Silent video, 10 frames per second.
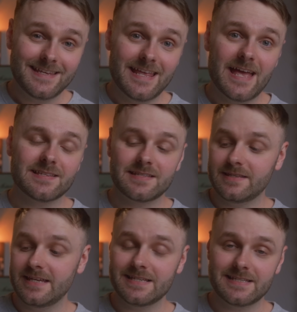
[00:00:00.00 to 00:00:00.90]
yes,
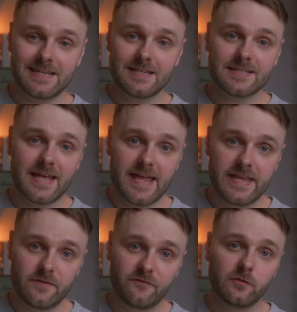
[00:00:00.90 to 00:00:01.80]
this is
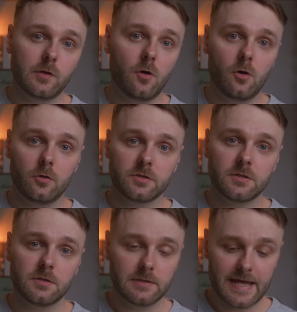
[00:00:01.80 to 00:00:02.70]
a flawed
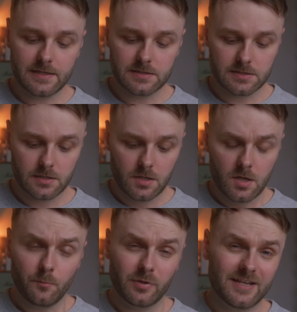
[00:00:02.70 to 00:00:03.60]
lens,
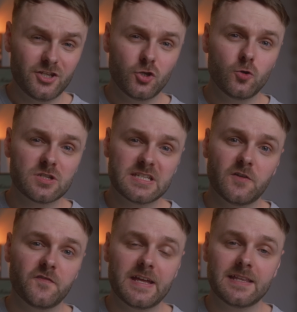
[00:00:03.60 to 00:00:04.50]
but I do
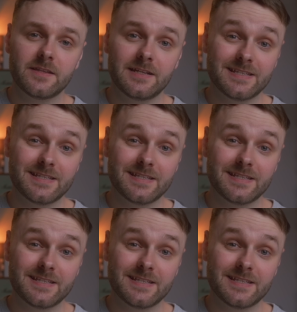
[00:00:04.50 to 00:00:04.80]
still think that